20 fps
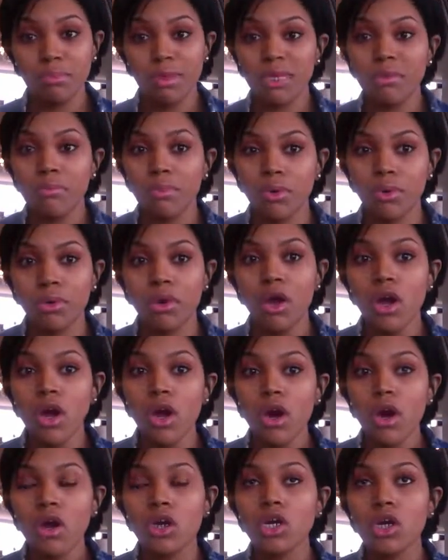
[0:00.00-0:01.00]
people.
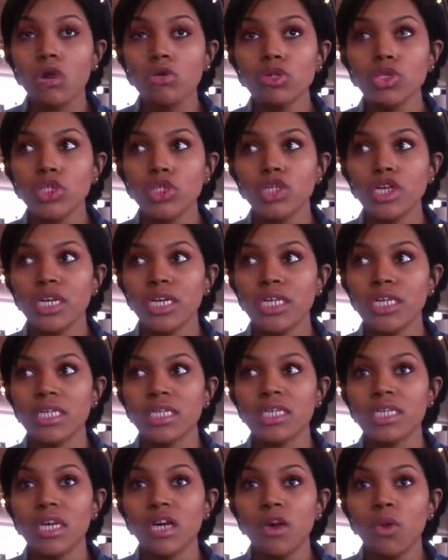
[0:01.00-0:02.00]
Our culture
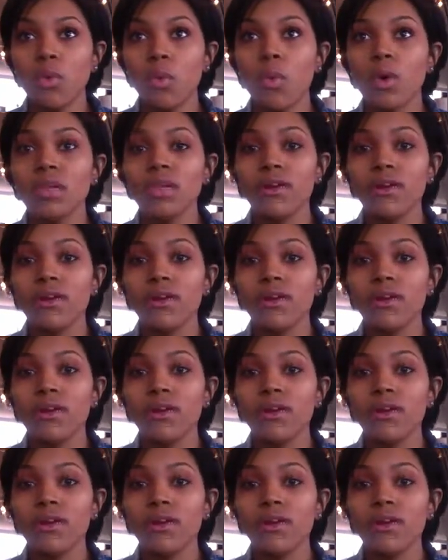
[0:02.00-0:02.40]
is one